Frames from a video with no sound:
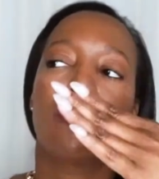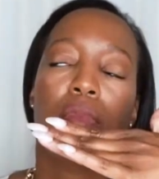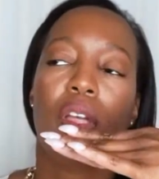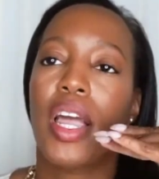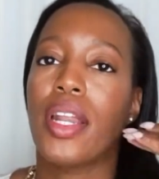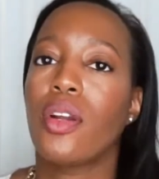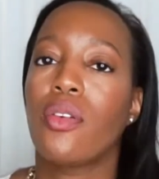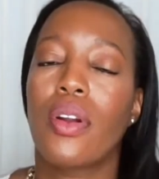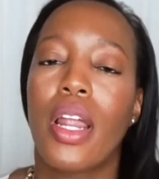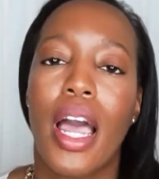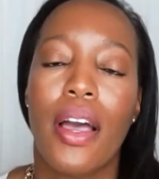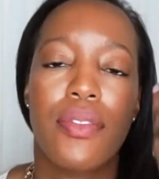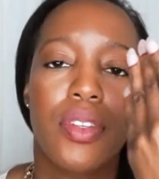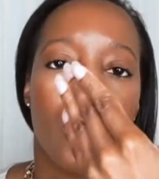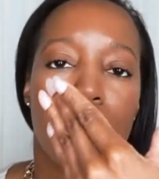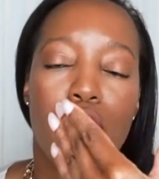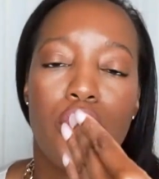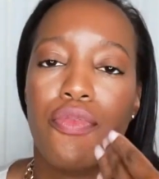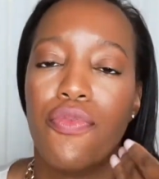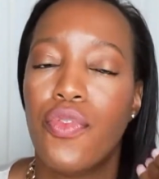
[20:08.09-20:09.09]
I don't have
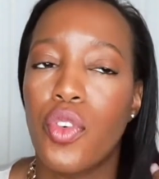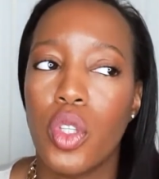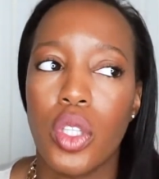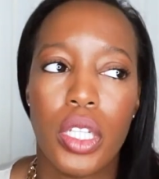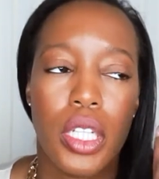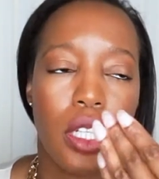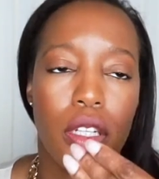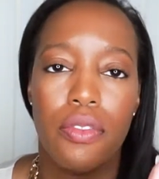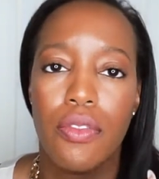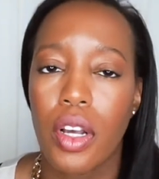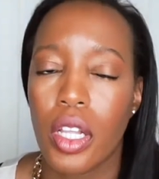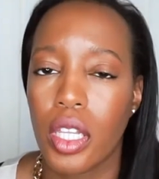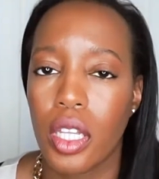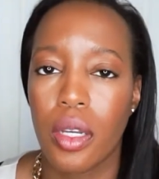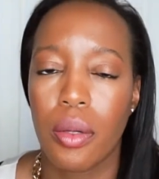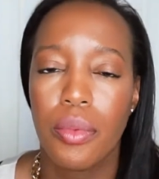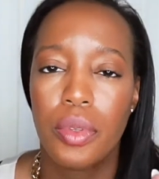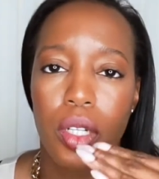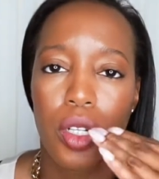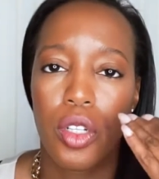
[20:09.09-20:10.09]
this fully
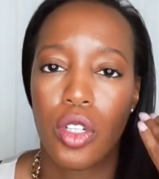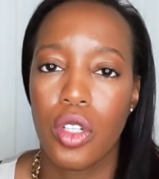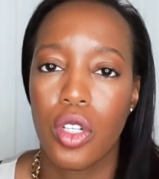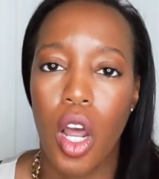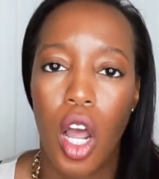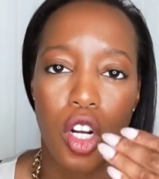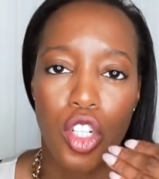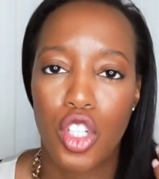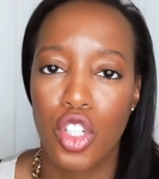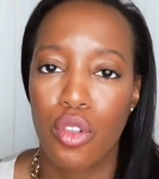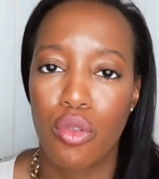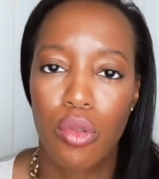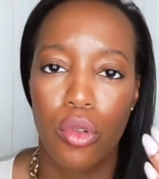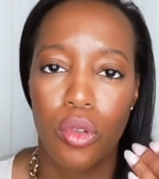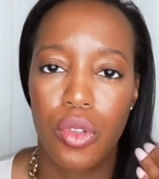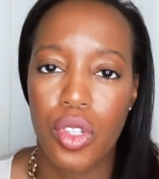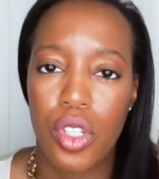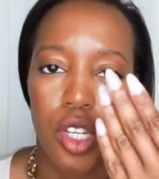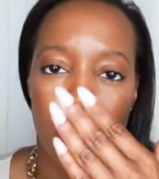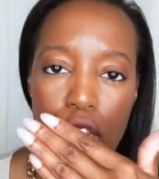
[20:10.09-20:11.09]
developed
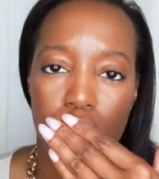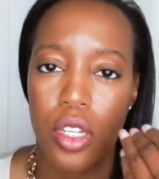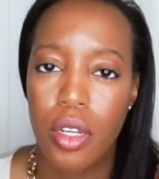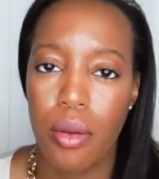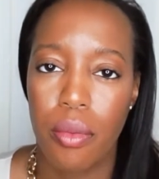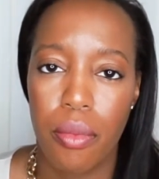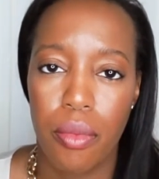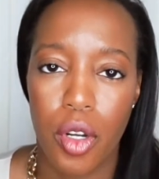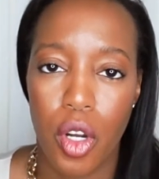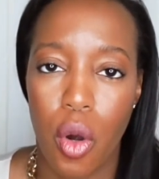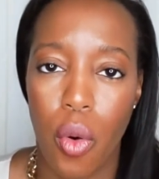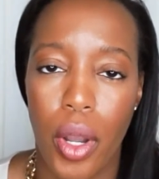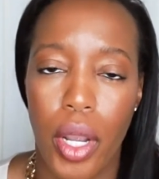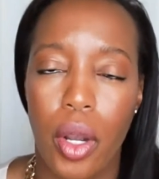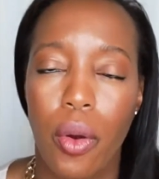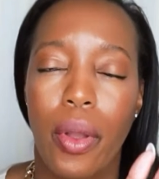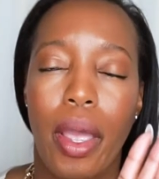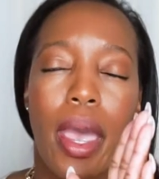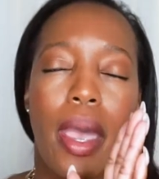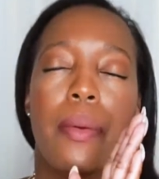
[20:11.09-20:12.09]
nostril system going,
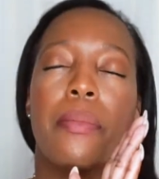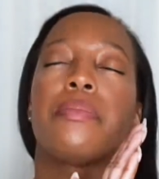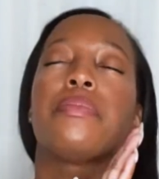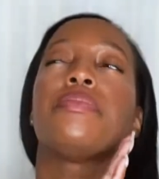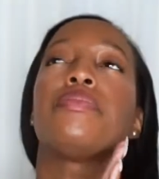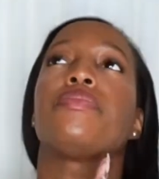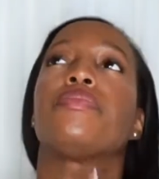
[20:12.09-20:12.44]
okay?